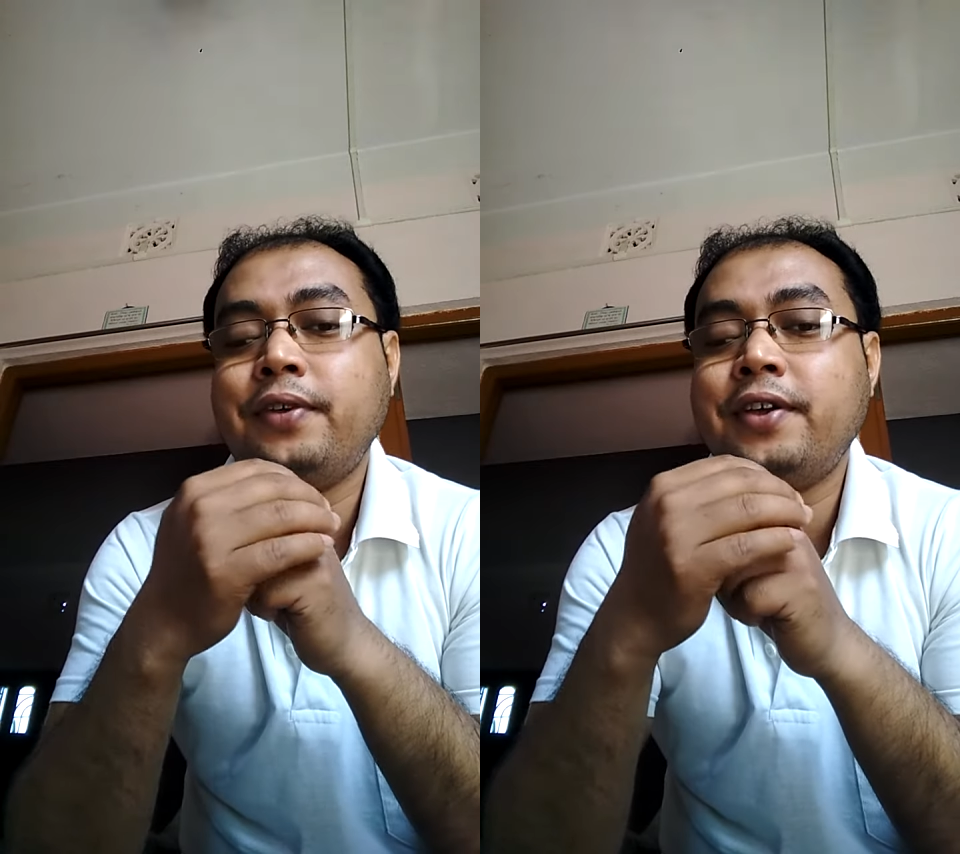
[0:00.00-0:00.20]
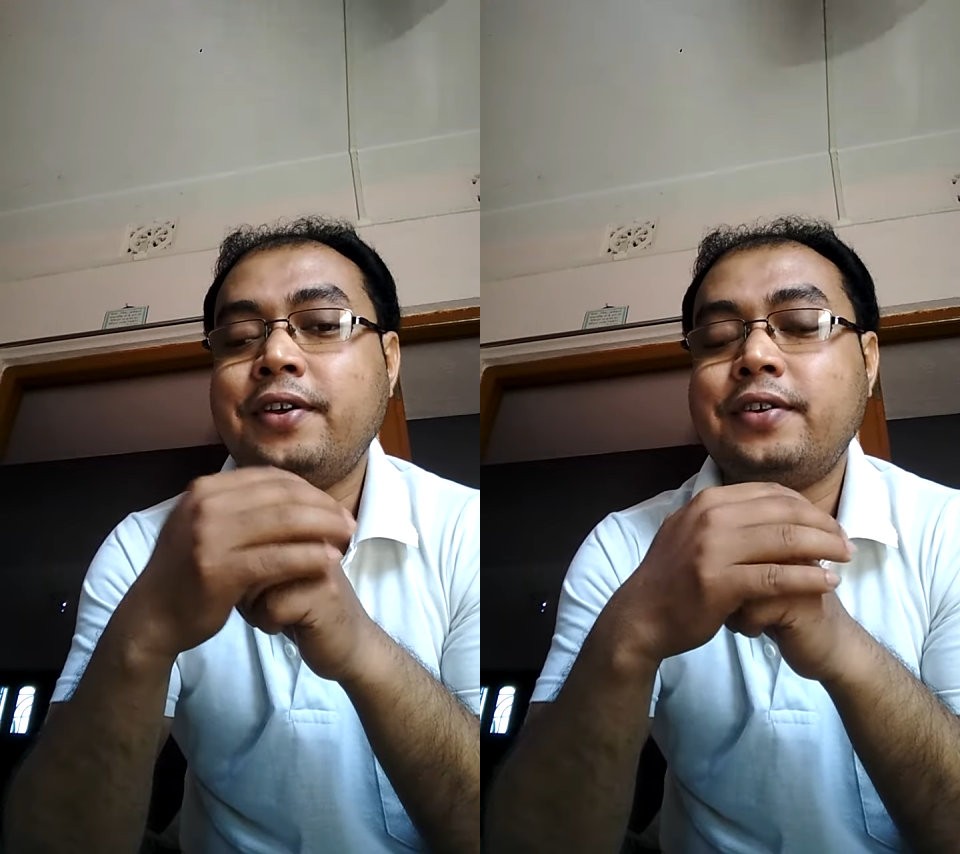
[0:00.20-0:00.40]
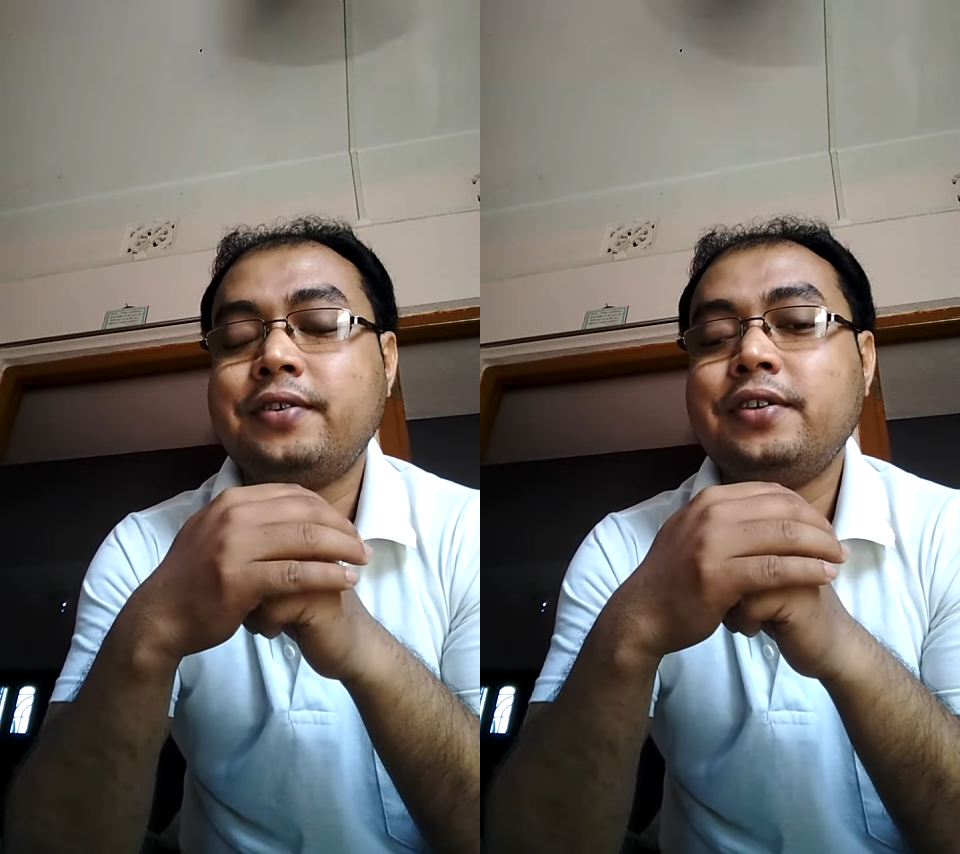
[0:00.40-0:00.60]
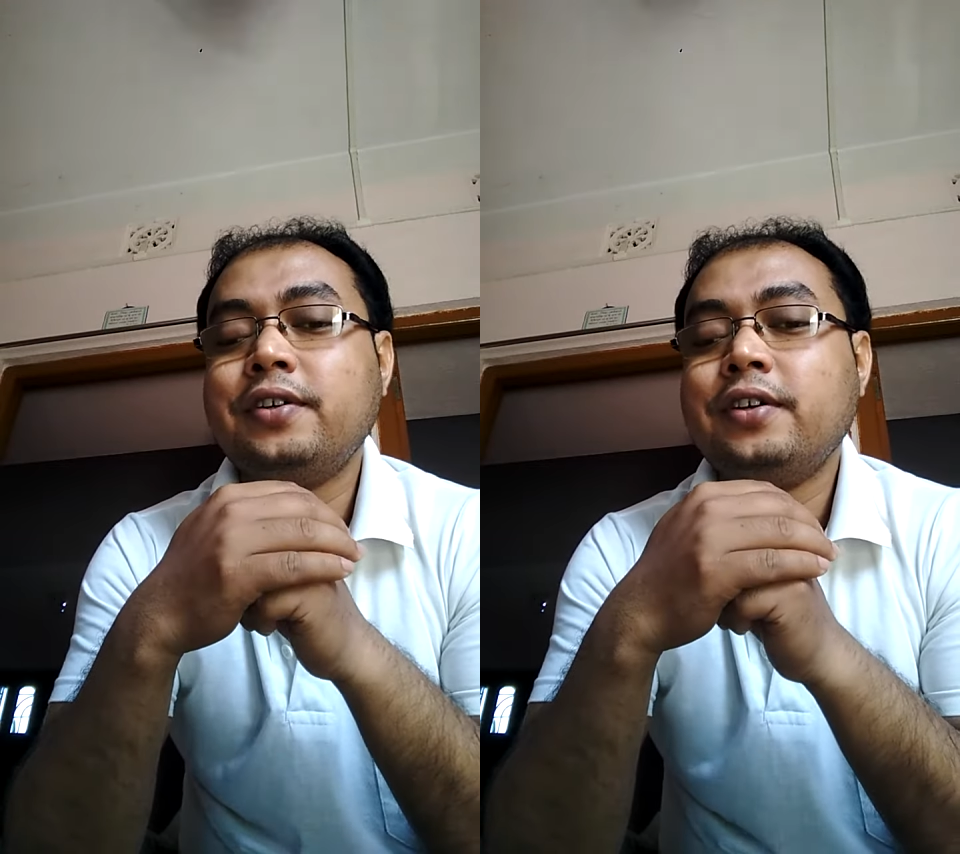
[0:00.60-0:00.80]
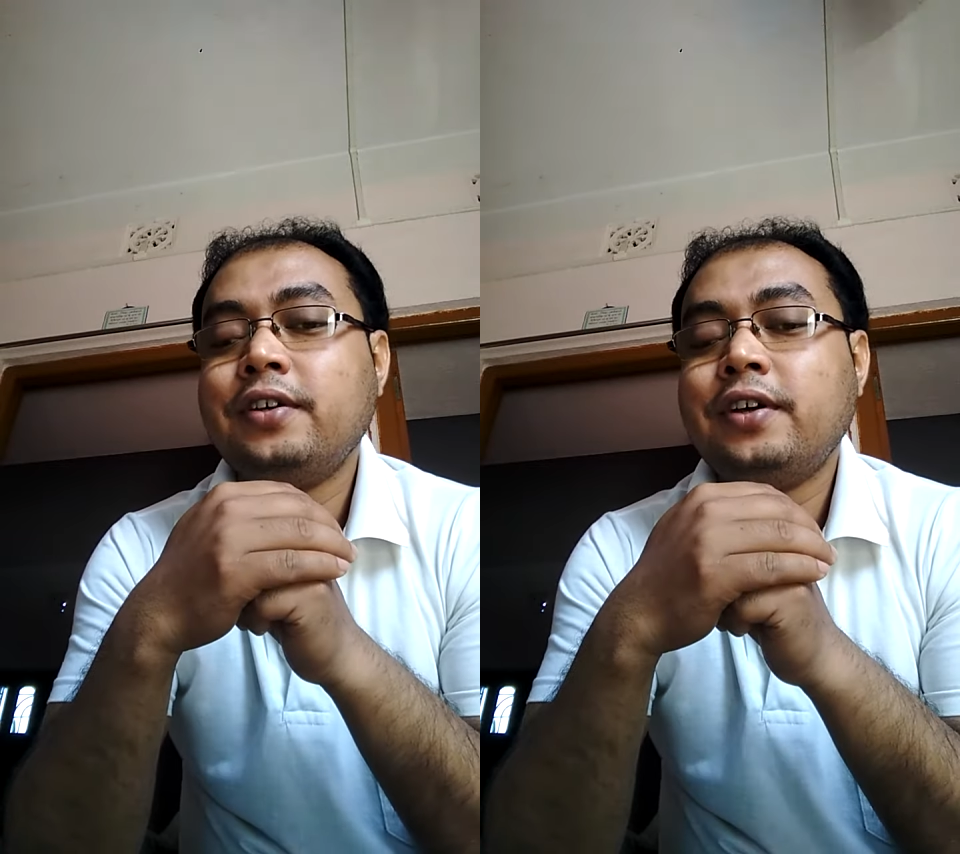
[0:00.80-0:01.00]
here
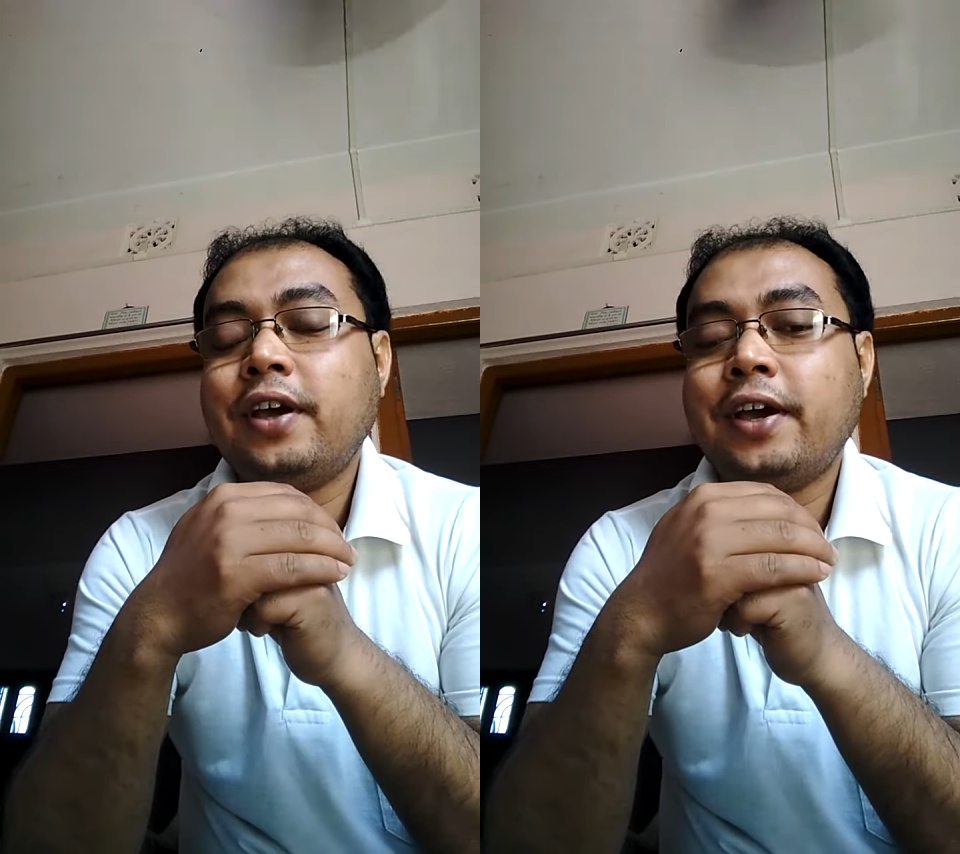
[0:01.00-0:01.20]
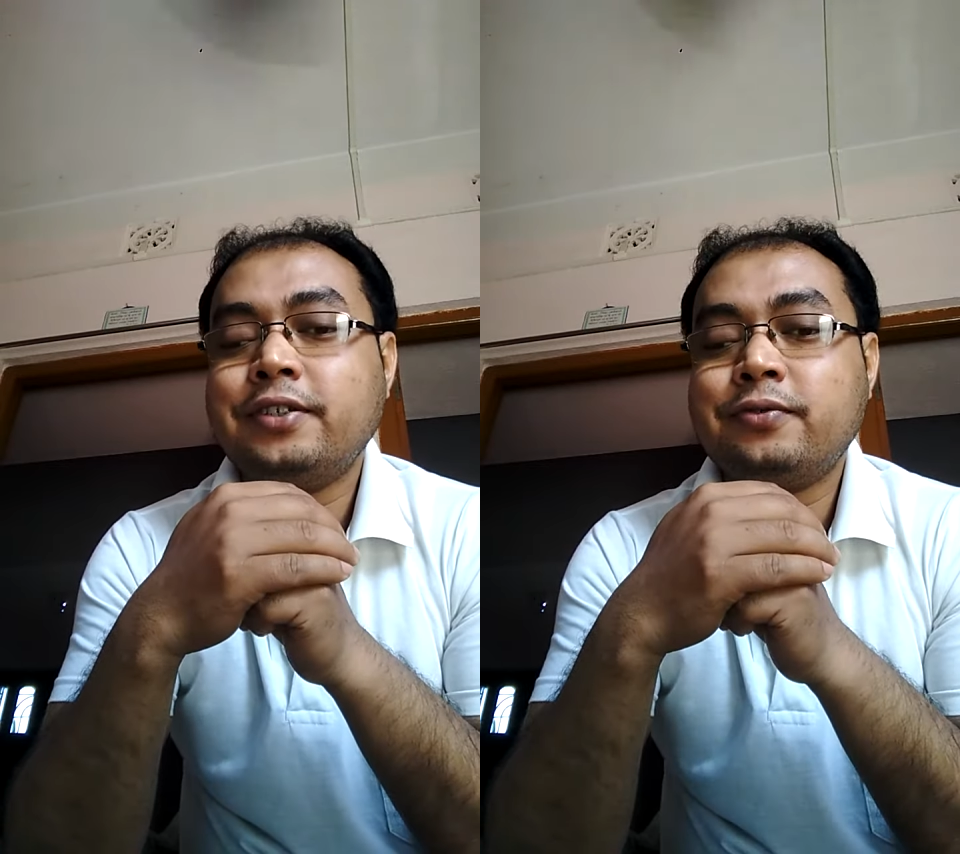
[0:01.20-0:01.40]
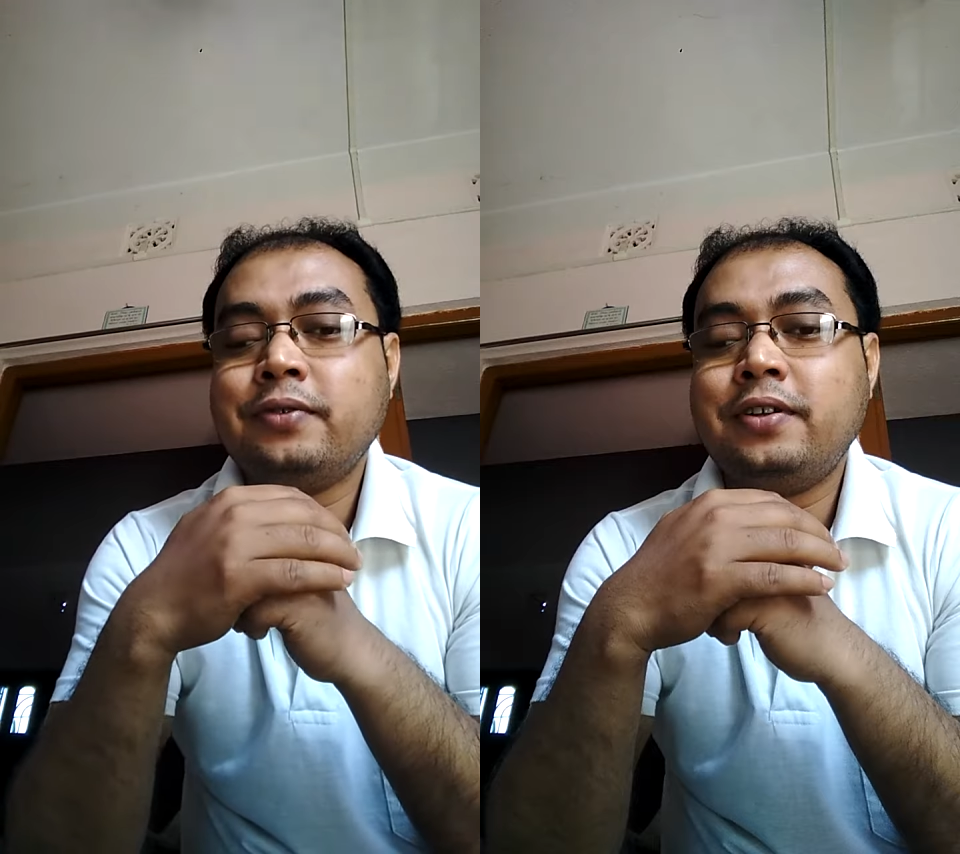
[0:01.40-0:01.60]
as